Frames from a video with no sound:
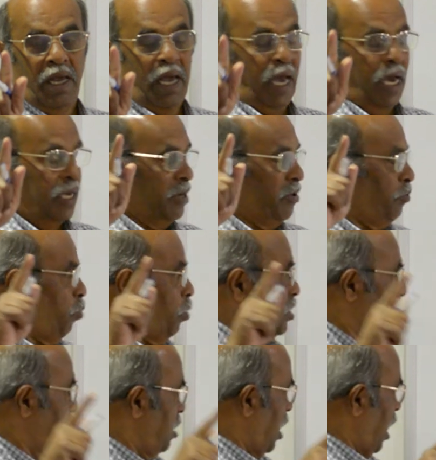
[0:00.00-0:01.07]
And
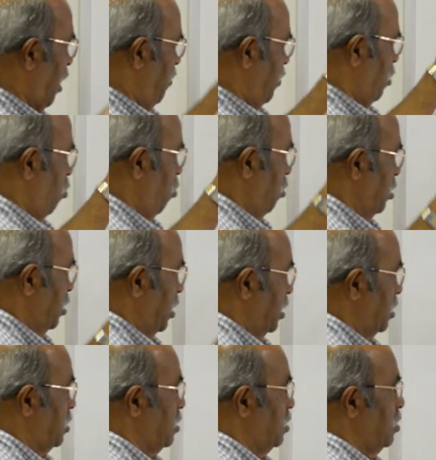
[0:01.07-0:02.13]
once you're having all
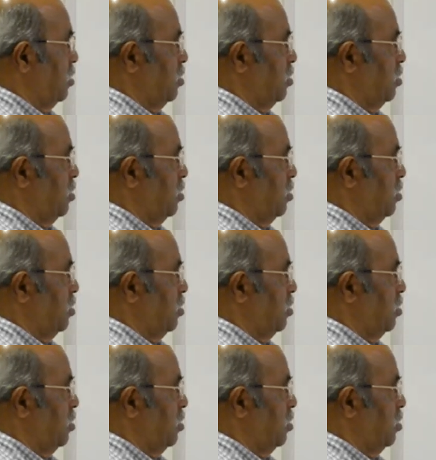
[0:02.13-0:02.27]
this,